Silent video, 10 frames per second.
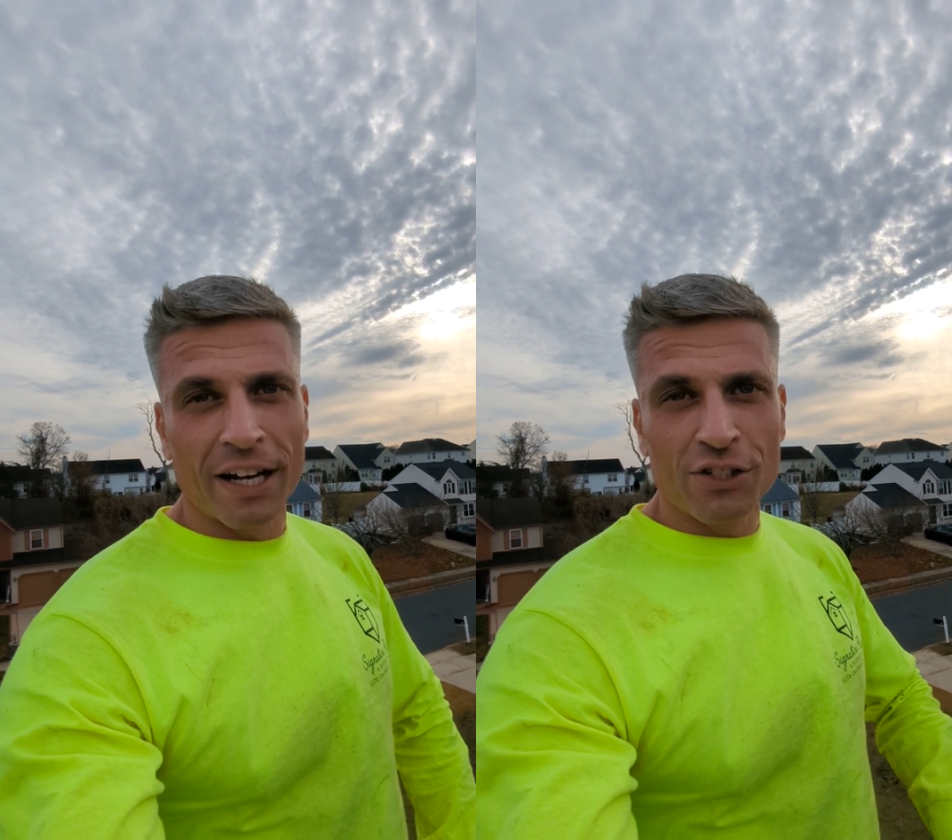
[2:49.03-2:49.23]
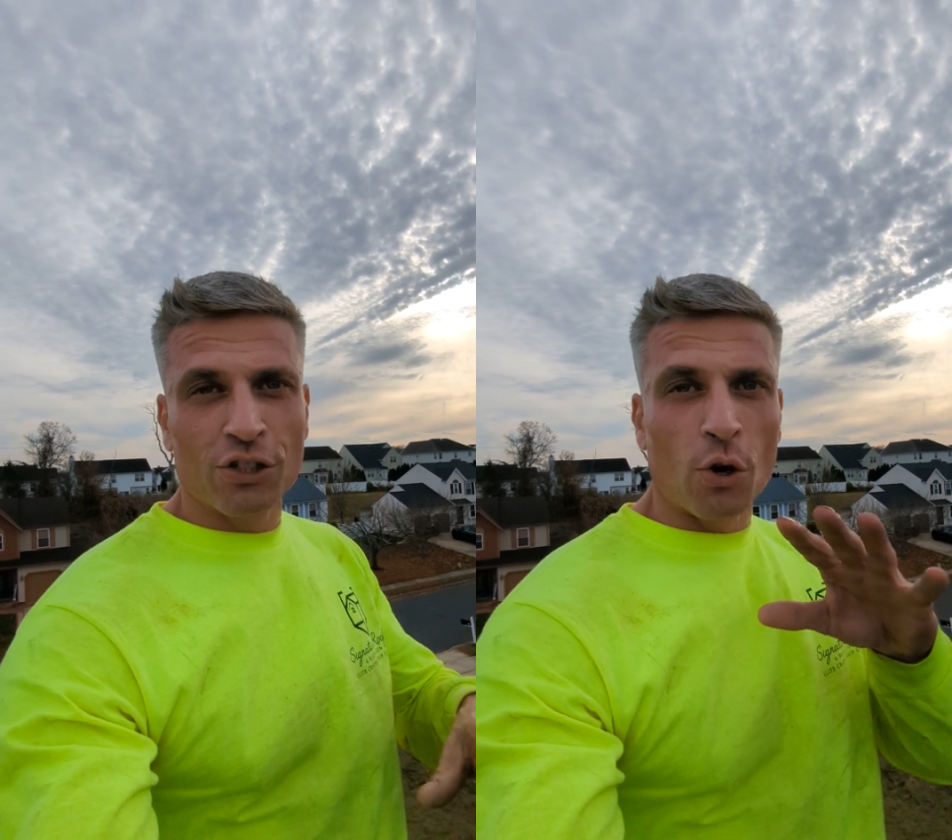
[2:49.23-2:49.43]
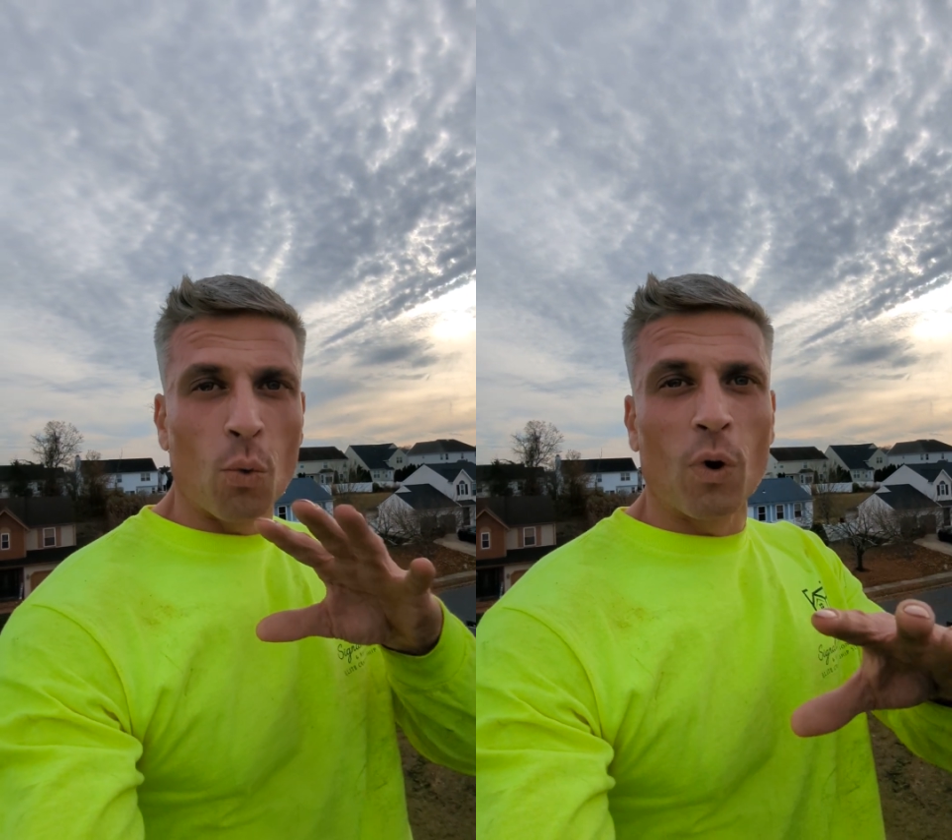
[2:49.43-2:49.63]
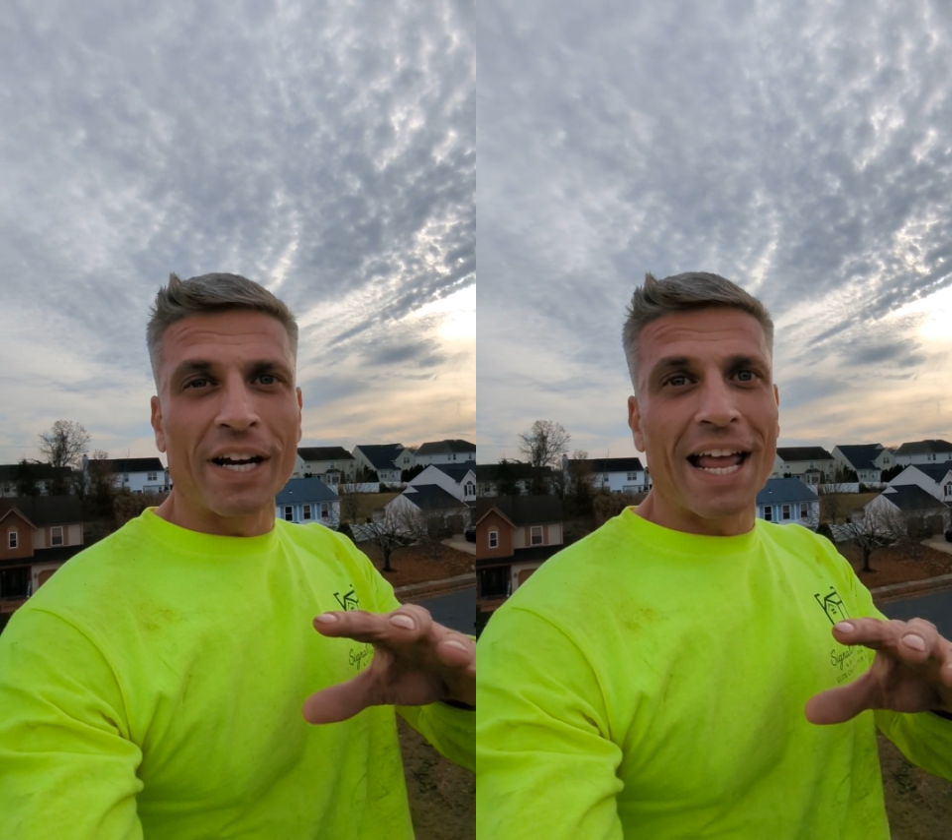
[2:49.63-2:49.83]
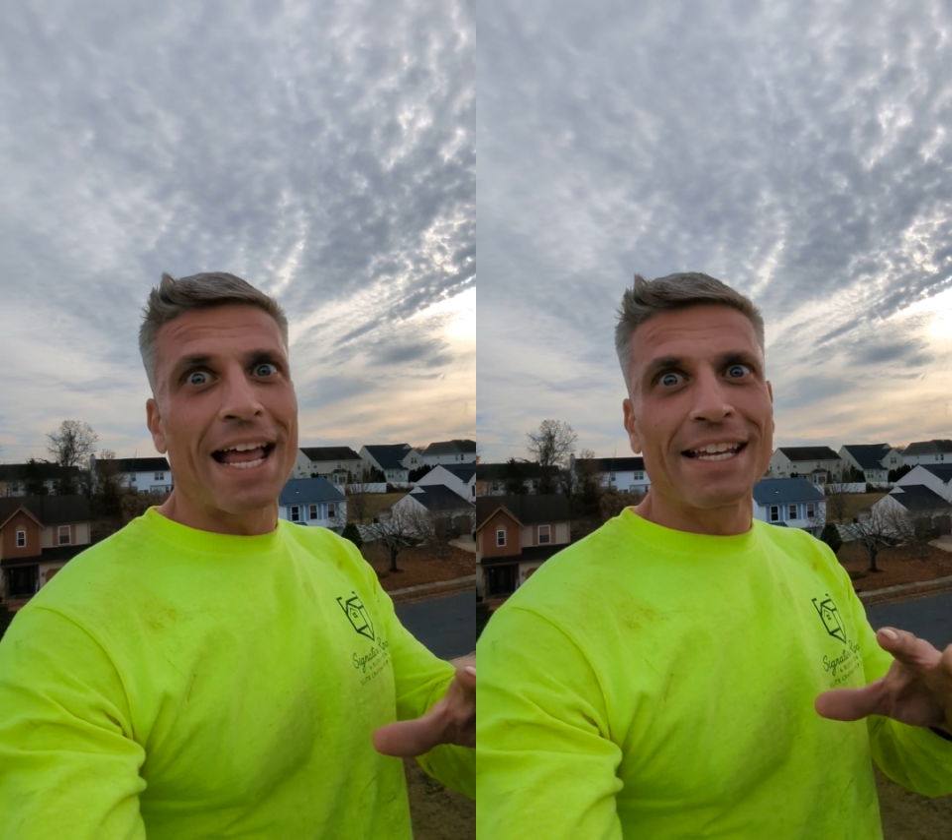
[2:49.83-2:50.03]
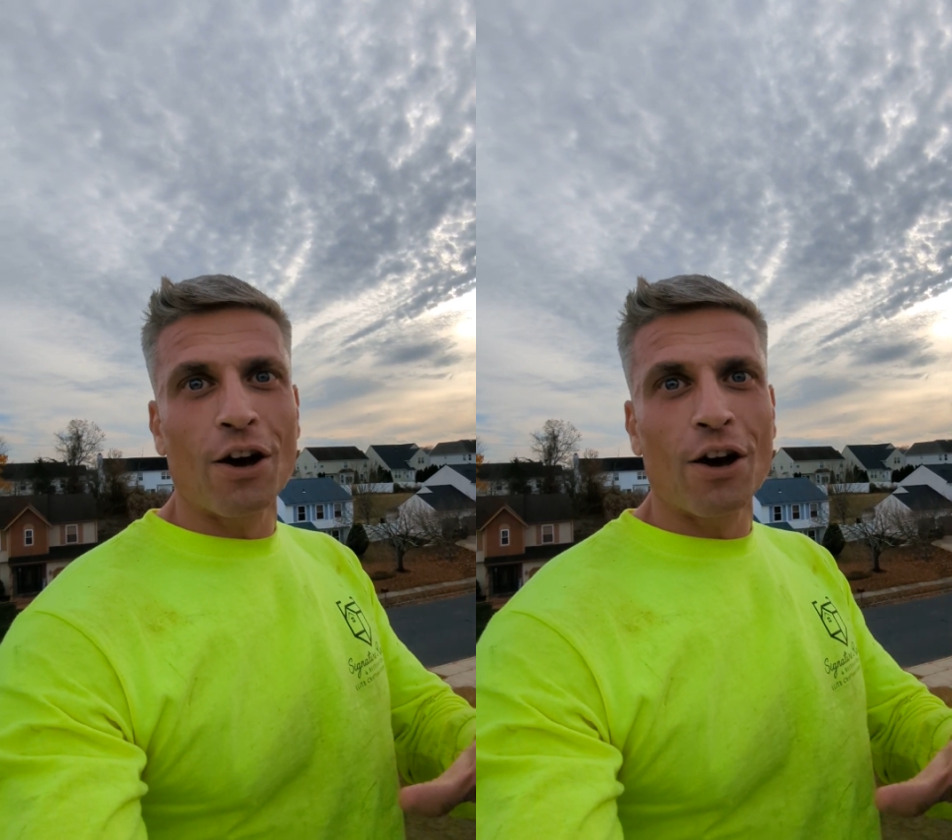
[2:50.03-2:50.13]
I just don't want any